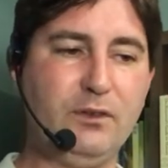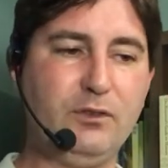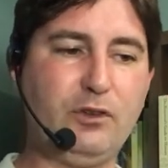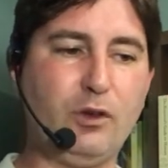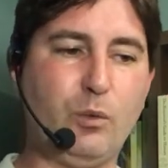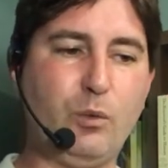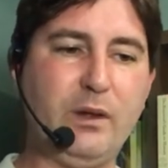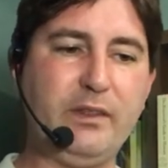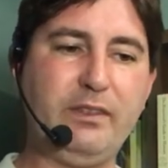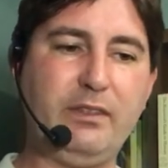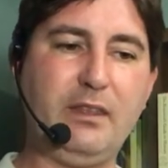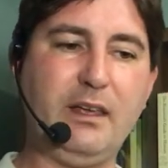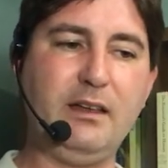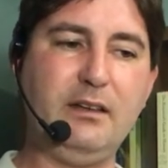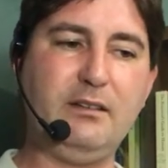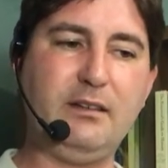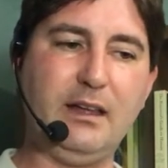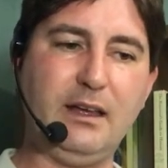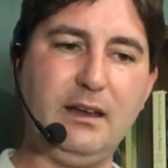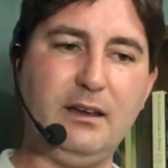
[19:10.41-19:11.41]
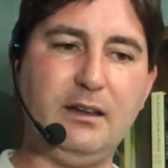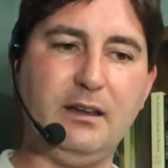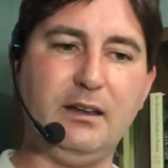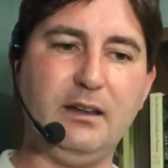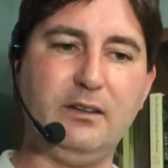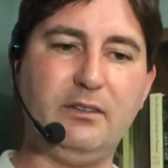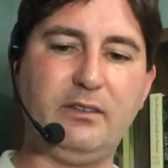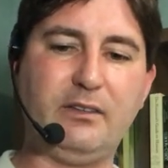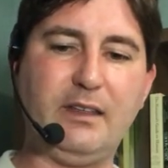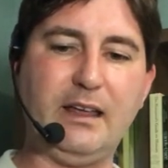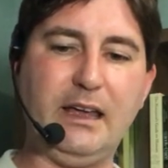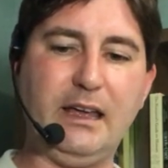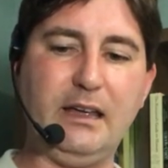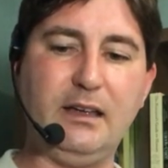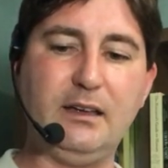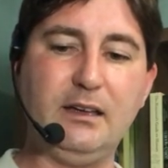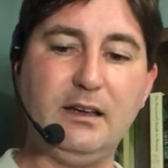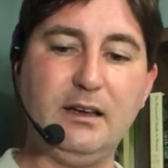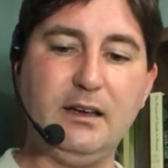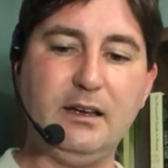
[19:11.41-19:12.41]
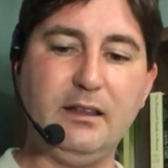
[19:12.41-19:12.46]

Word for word: So what they did is they